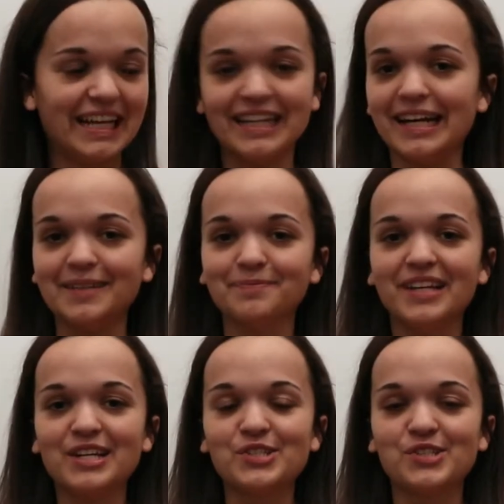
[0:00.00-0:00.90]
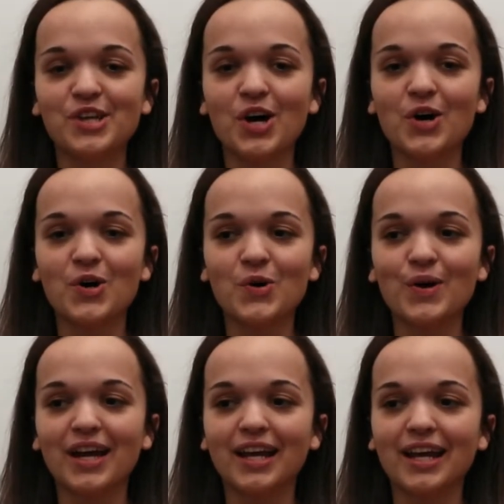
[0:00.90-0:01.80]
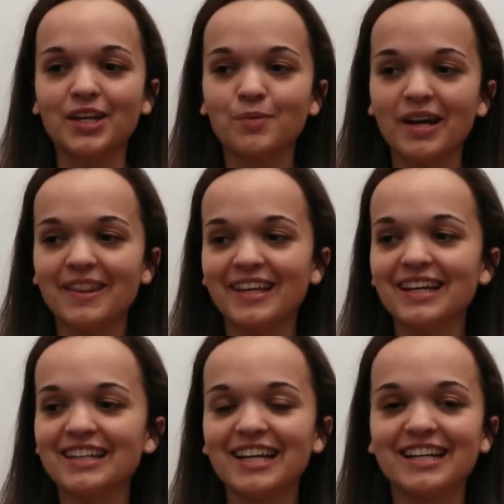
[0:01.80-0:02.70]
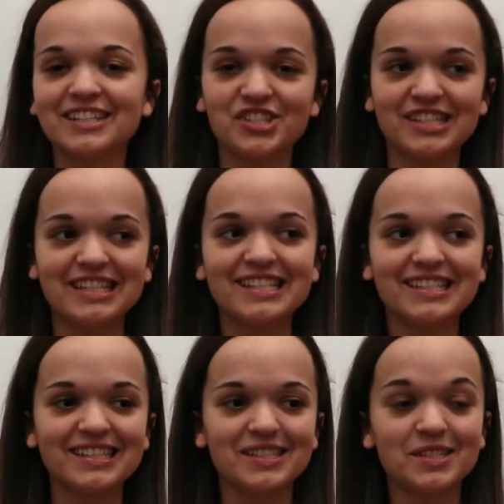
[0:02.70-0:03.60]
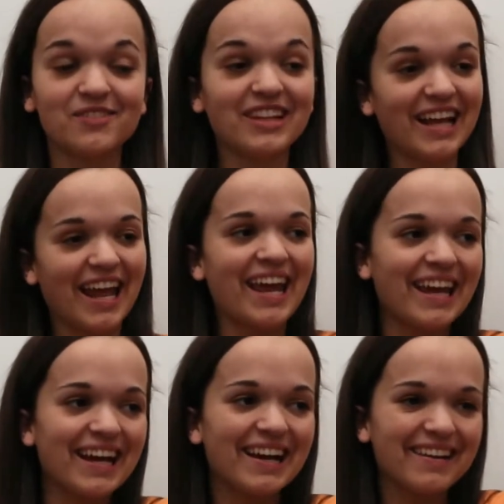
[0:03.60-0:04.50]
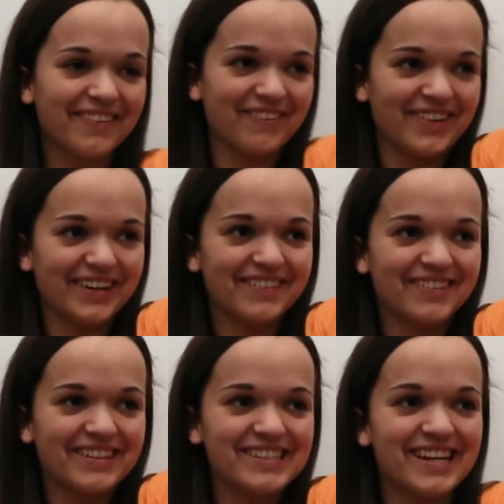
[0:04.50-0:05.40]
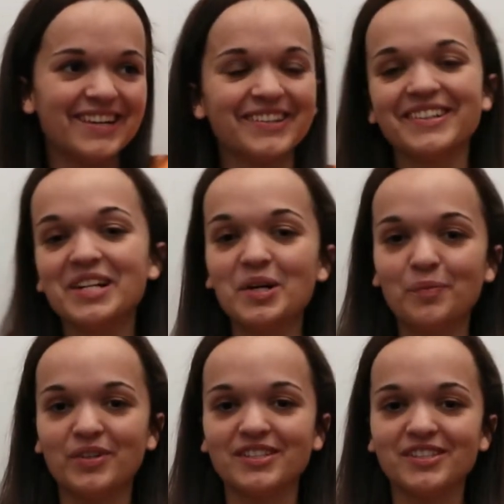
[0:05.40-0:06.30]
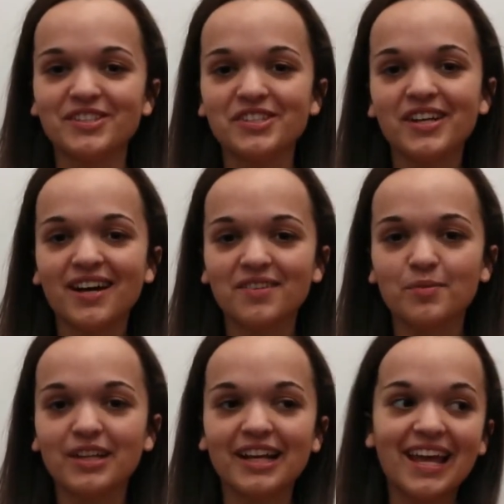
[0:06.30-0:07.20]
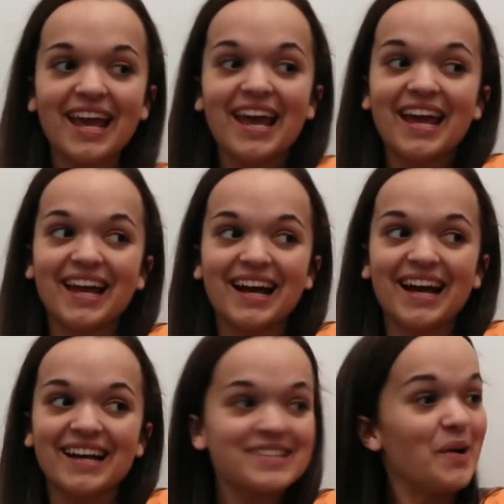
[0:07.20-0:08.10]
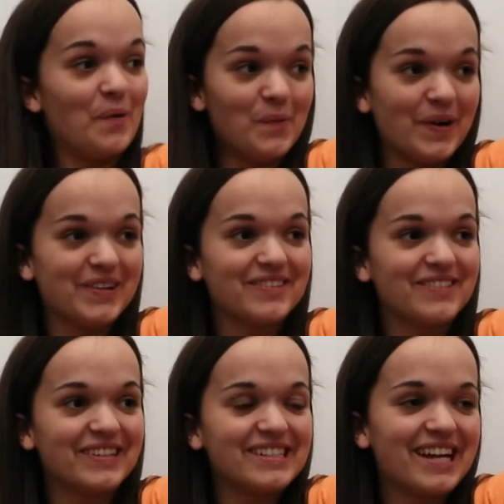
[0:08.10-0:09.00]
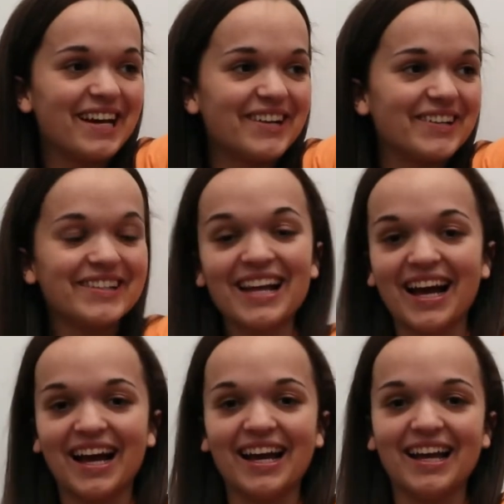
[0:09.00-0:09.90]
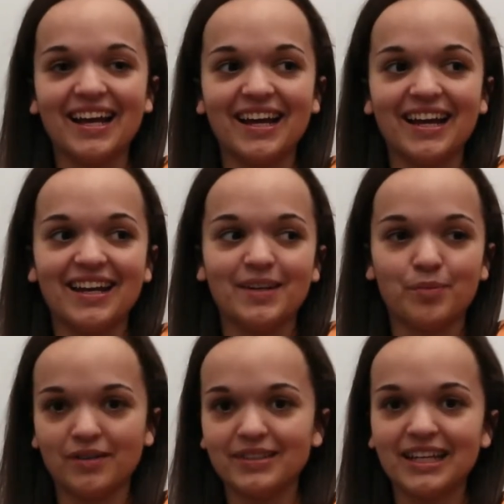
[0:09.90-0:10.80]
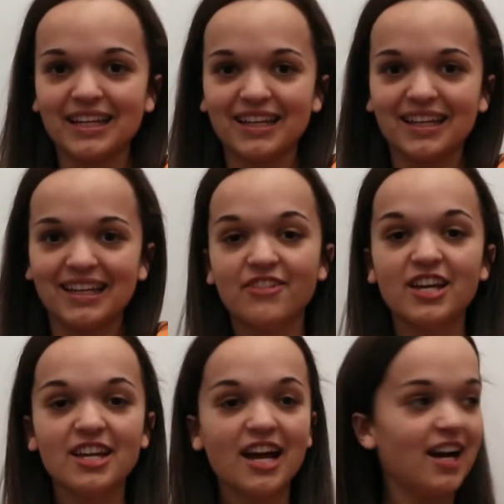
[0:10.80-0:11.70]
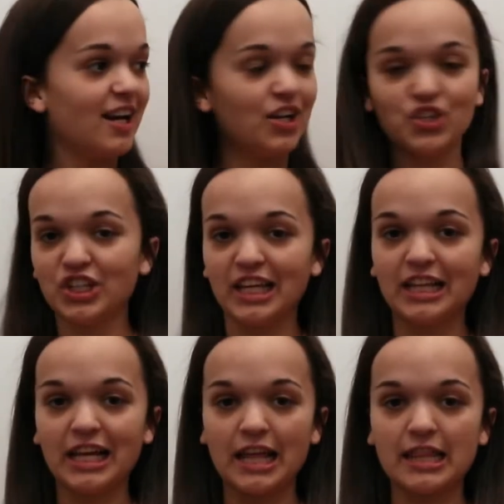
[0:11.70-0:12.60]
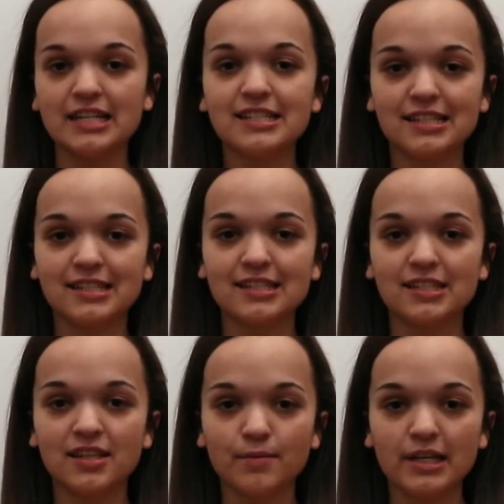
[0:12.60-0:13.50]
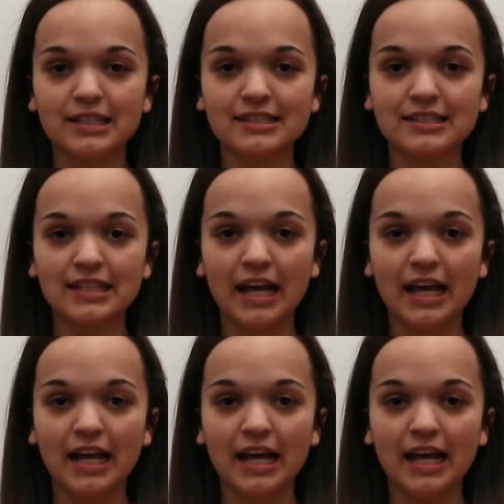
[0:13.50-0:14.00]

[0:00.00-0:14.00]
Yeah so you might think that it's just easy just to be like, hey guys, welcome to my channel. But as soon as you have to be like, hey guys, welcome to my channel in public, and then add looking like this to the mix,